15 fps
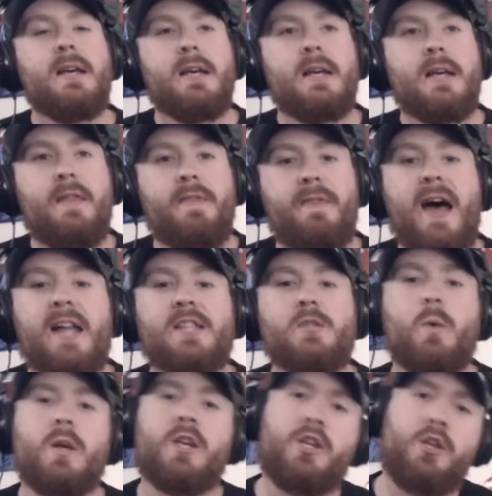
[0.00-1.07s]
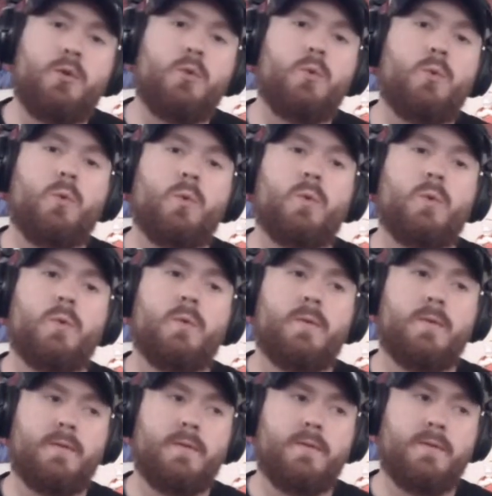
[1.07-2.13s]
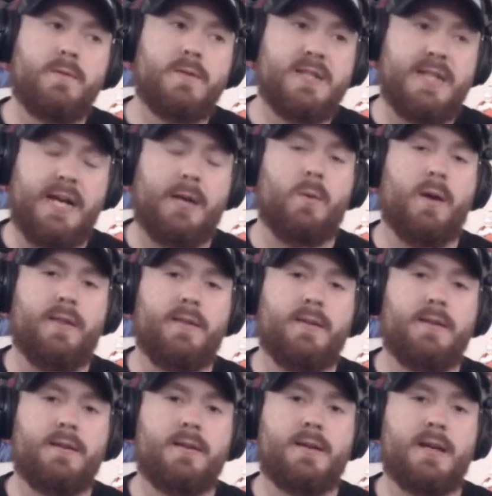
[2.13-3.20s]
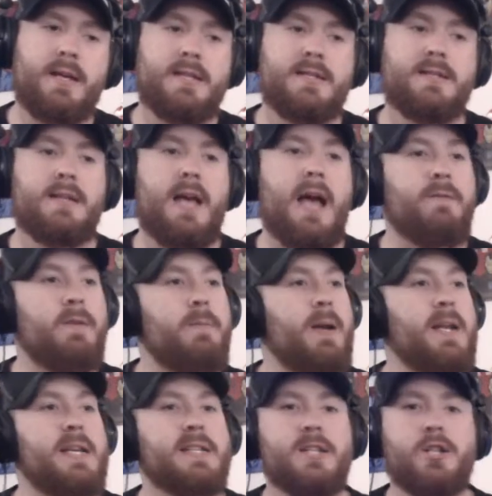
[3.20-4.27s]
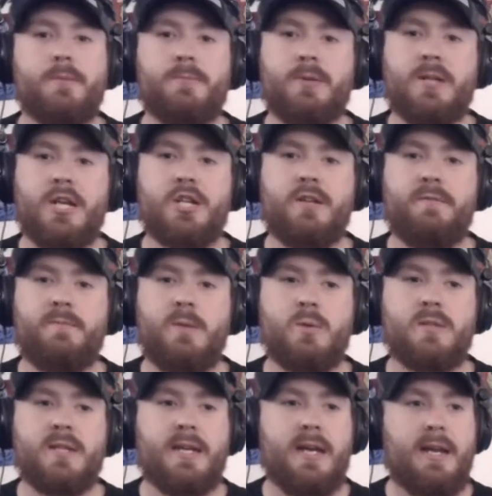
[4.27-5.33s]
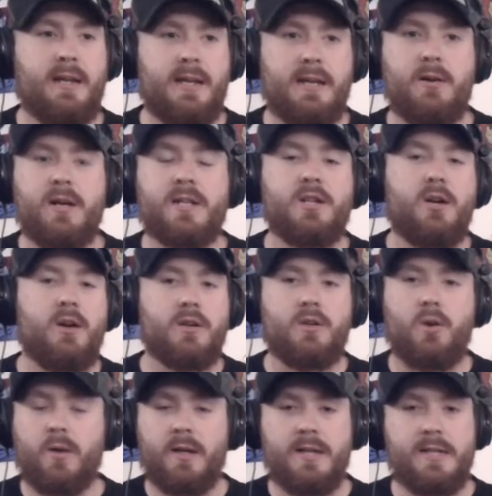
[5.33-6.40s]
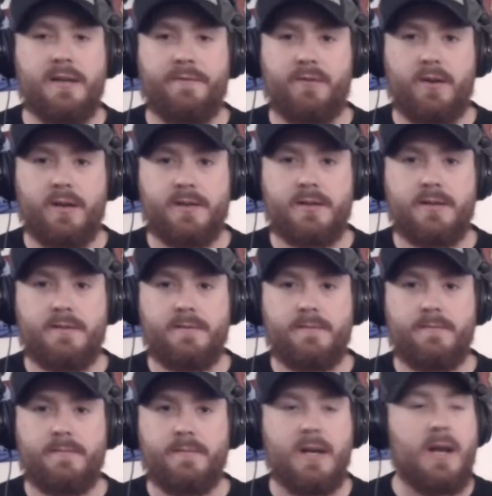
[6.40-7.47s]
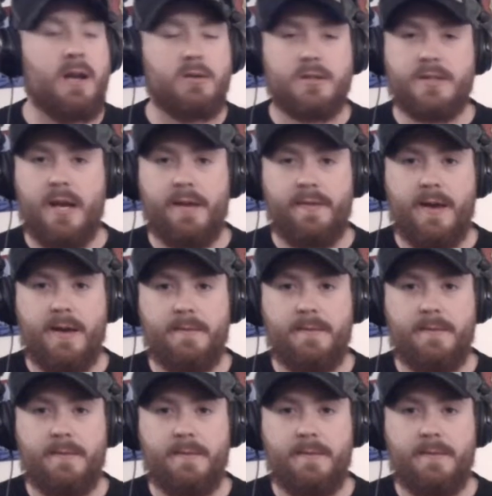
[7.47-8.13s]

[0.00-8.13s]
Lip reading: that's what you stick with. Because everybody's interpretation of music and lyrics are totally different. And I understand that.